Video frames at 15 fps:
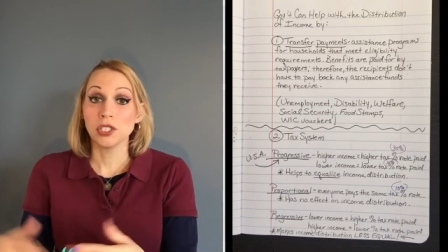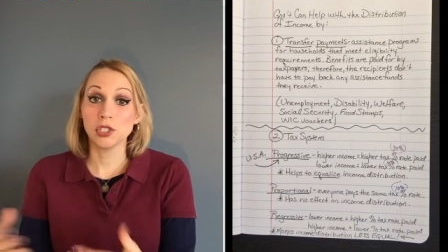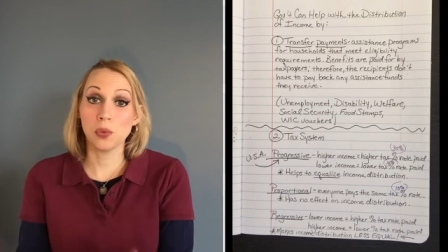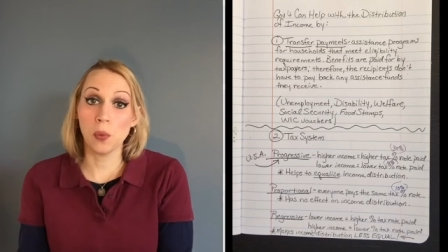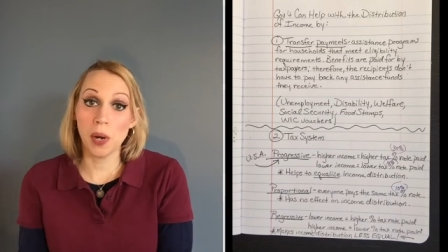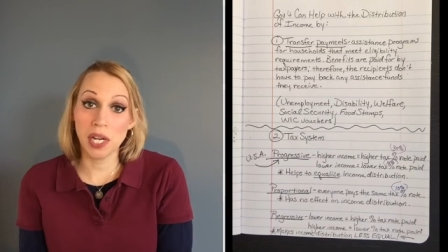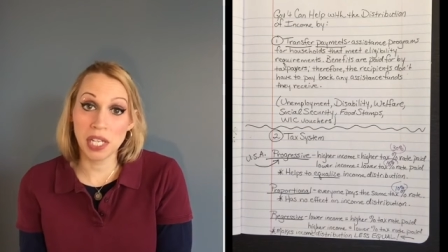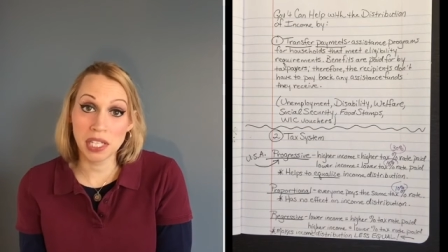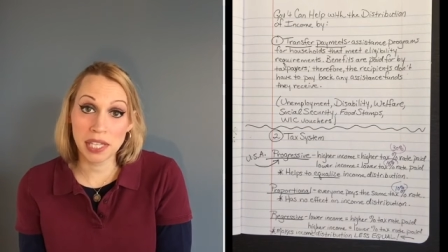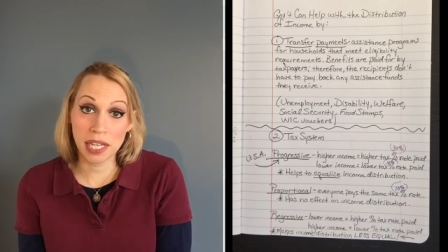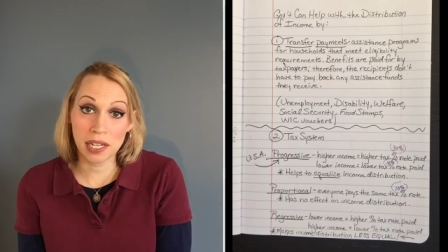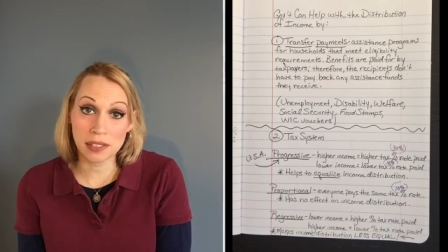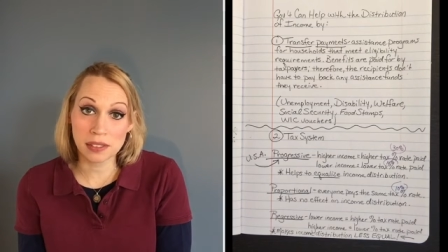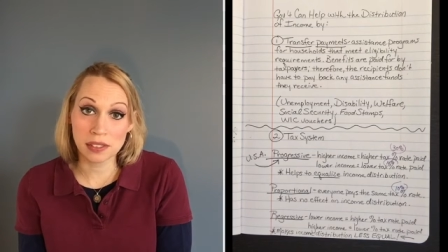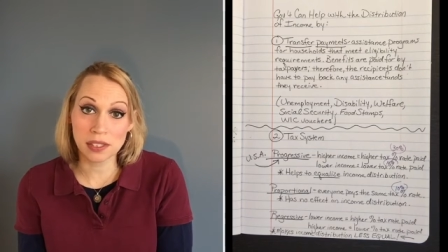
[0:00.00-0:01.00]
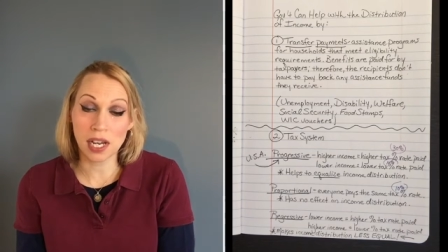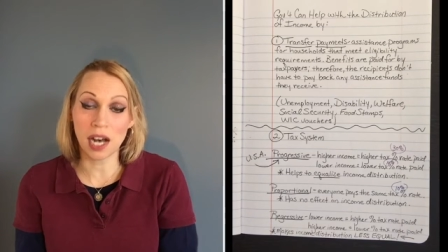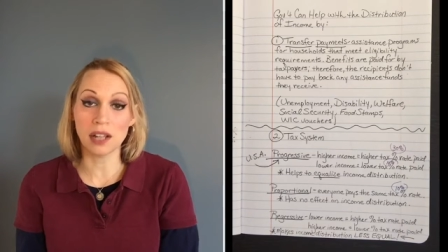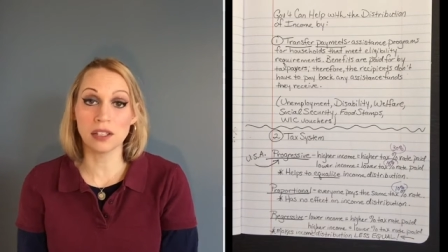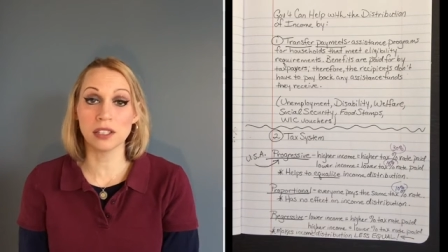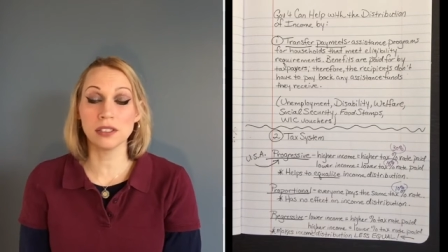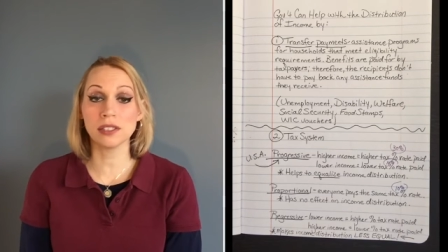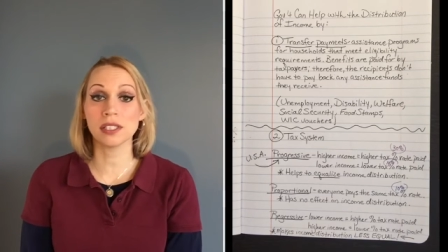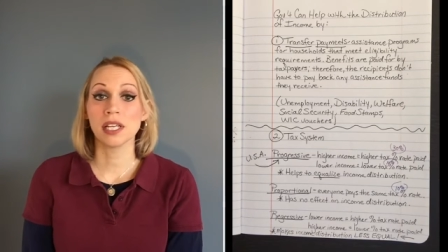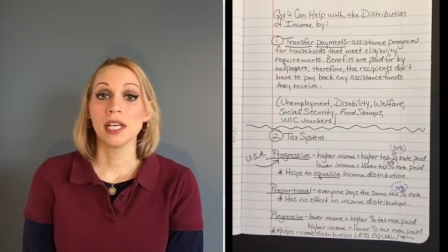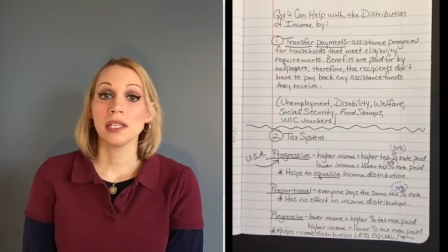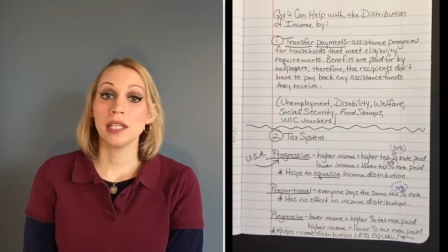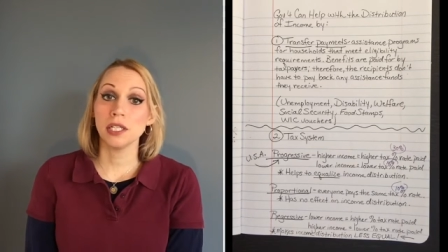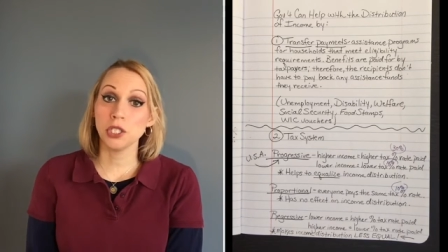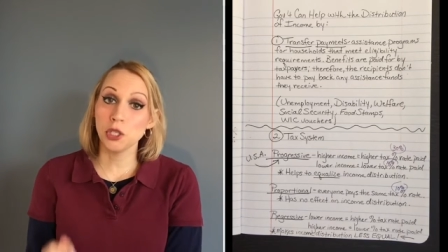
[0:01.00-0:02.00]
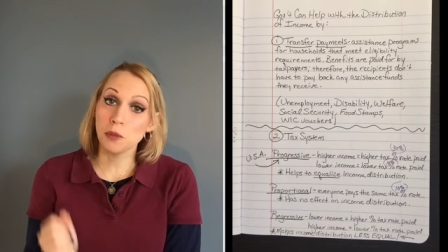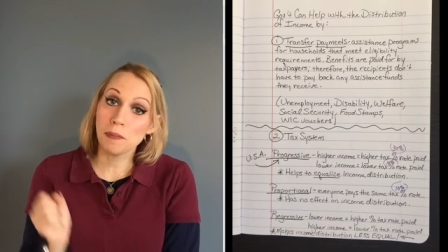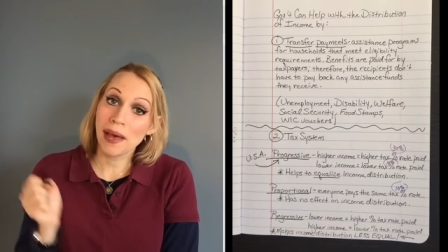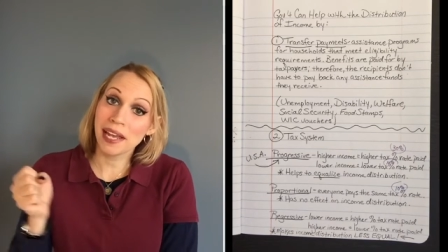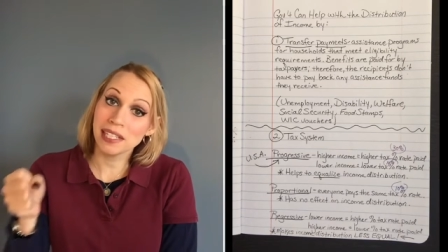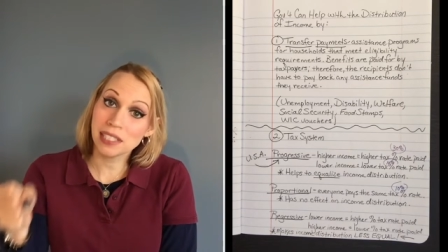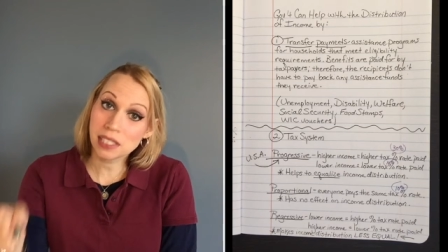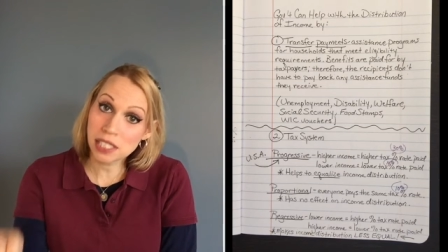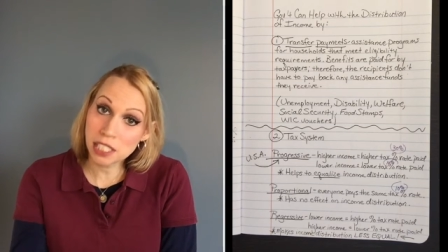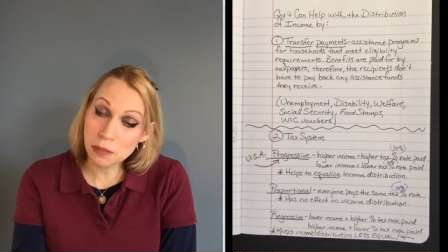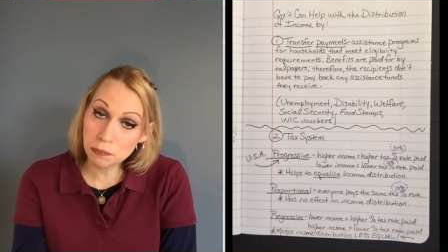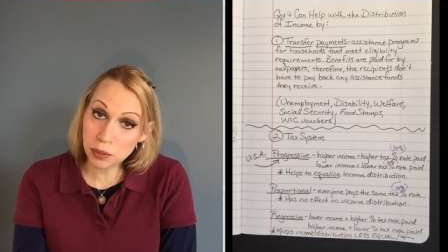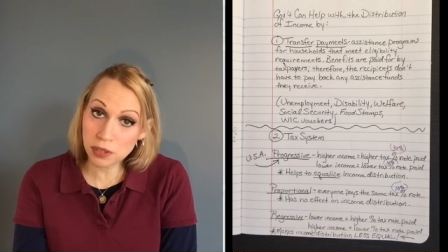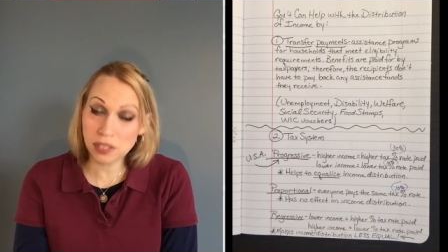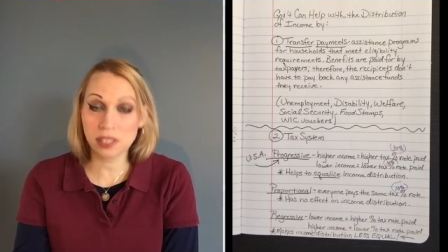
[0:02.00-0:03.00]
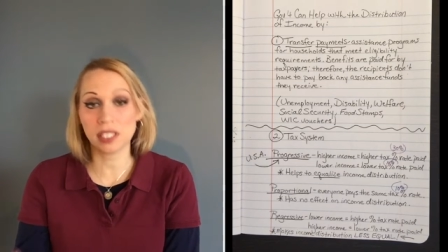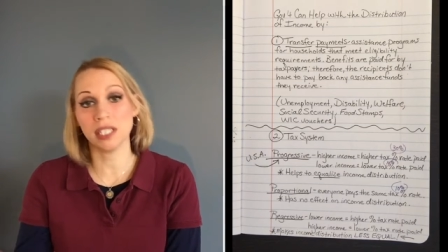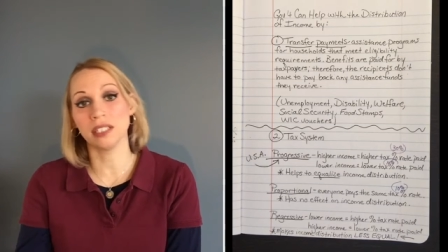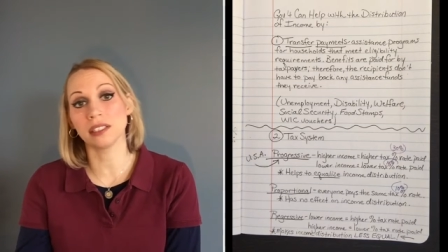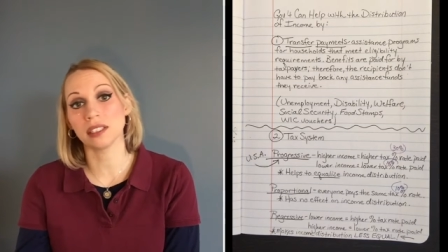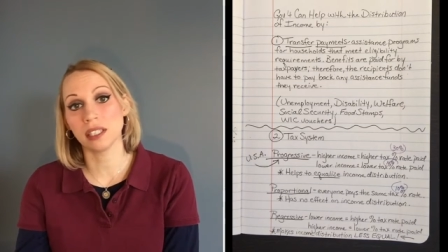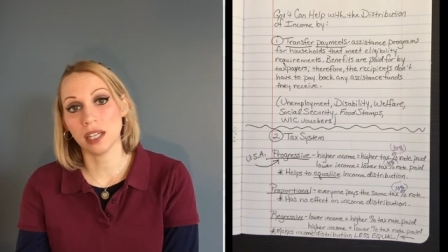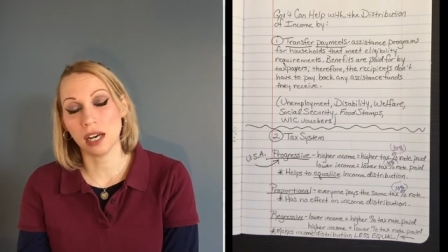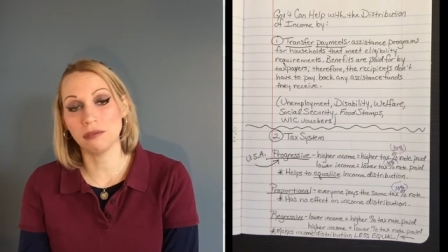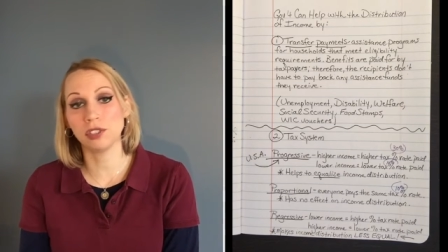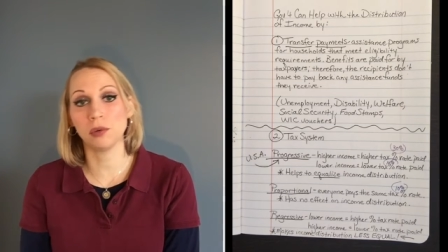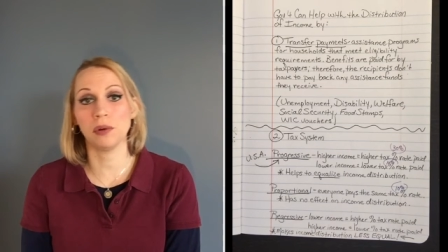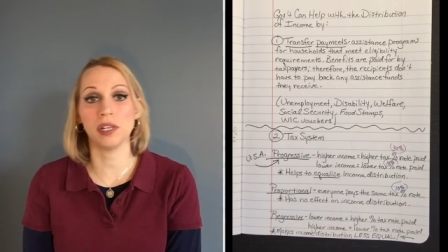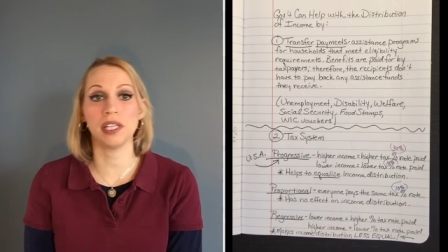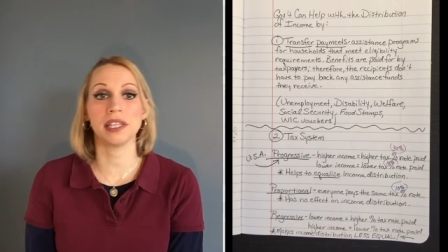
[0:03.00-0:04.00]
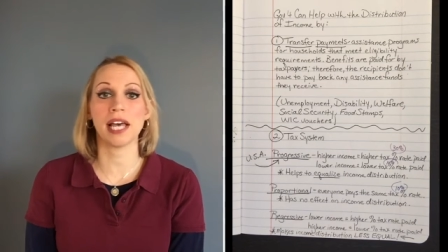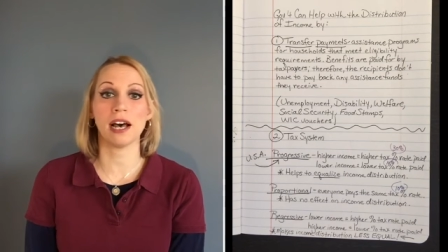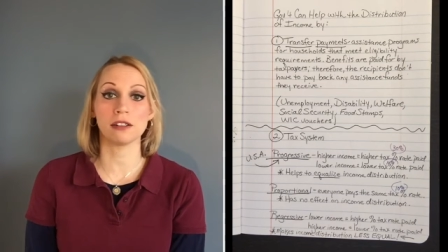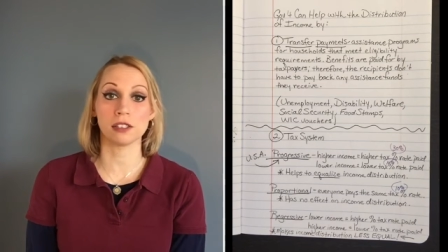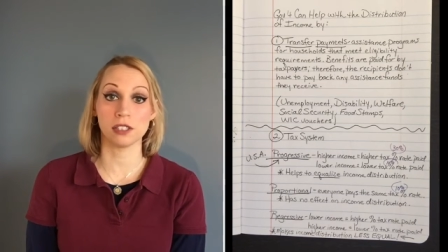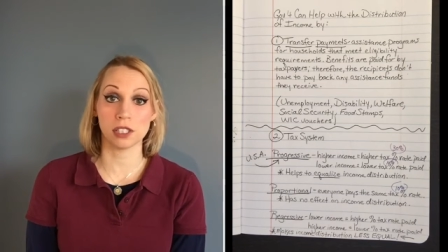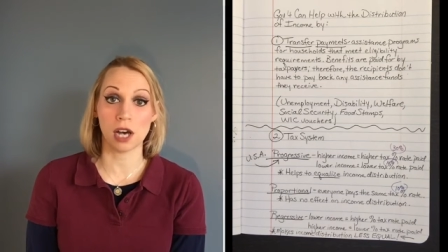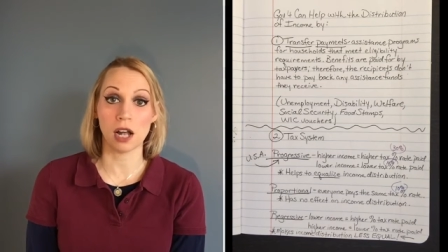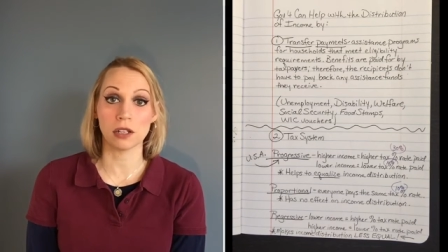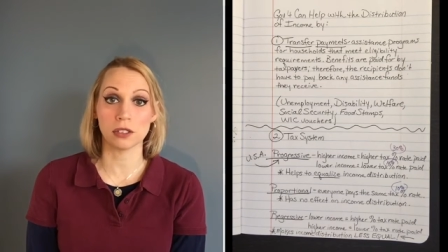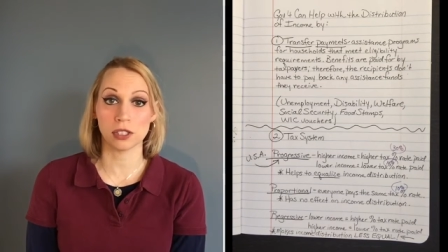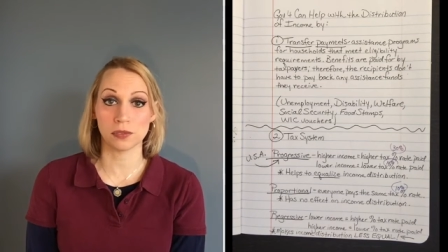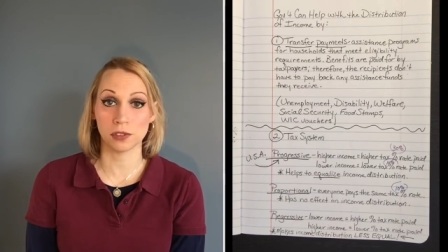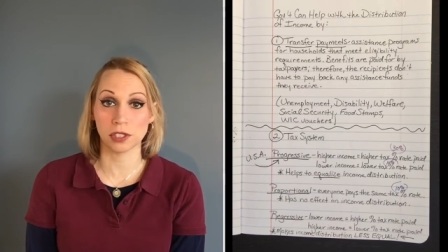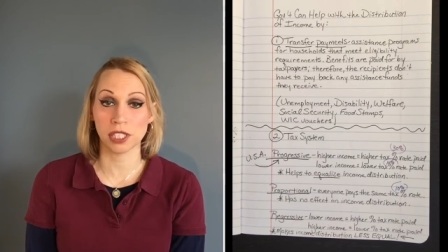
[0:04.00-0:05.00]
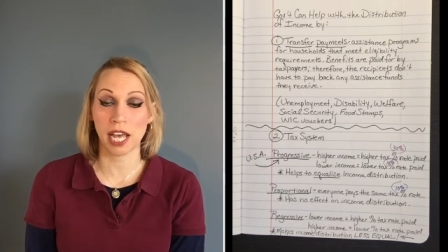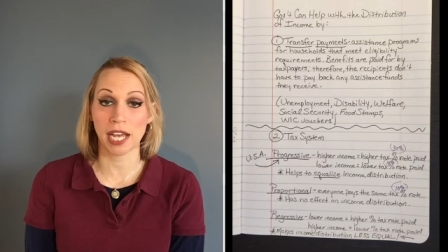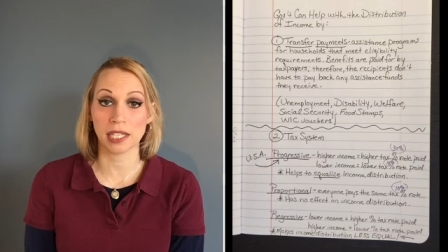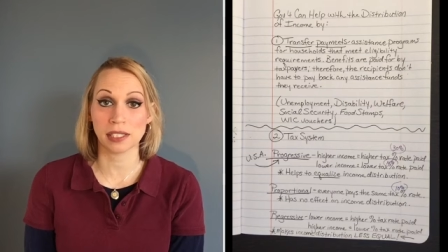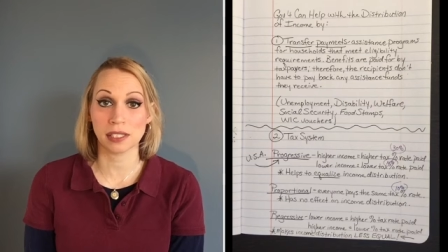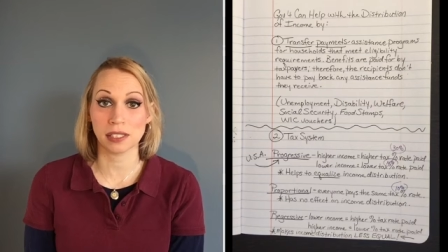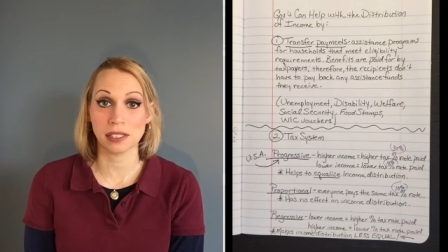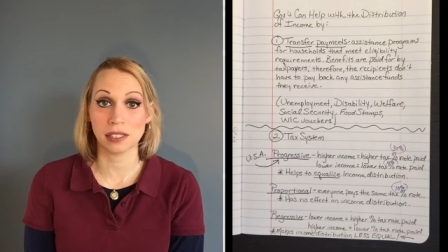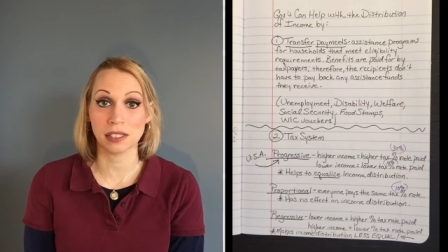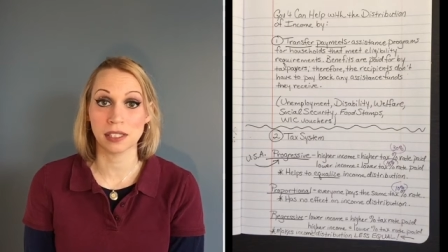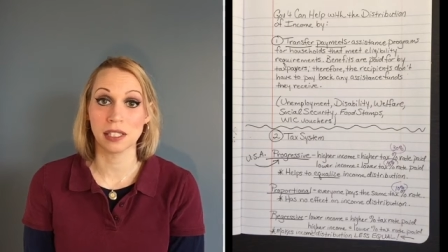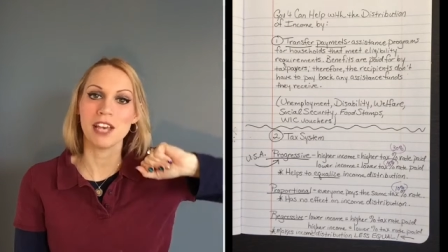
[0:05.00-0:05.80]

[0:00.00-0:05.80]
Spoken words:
$20,000, then you pay 10% of $20,000 for taxes.